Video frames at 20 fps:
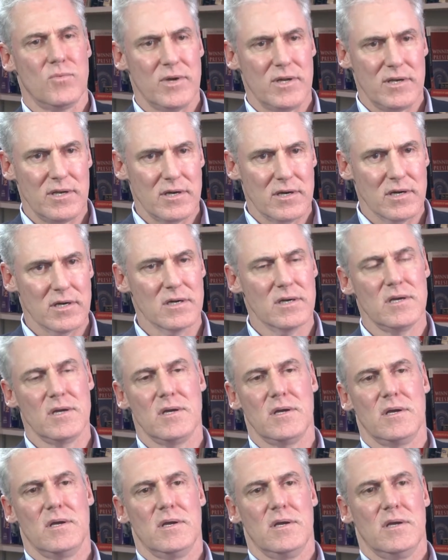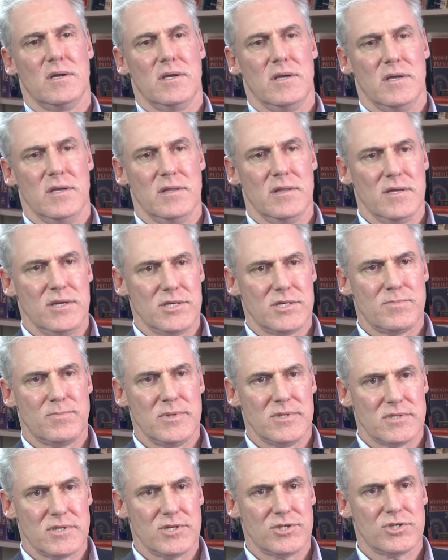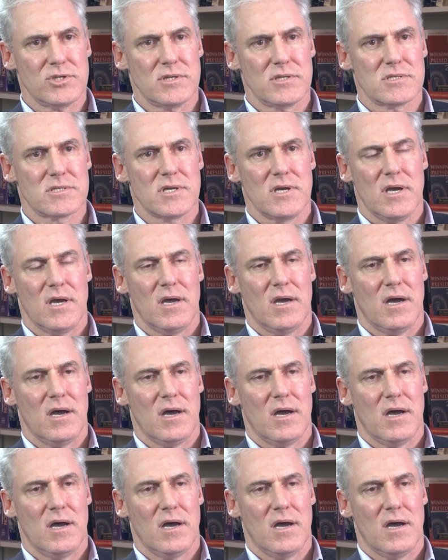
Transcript: when you're in these positions.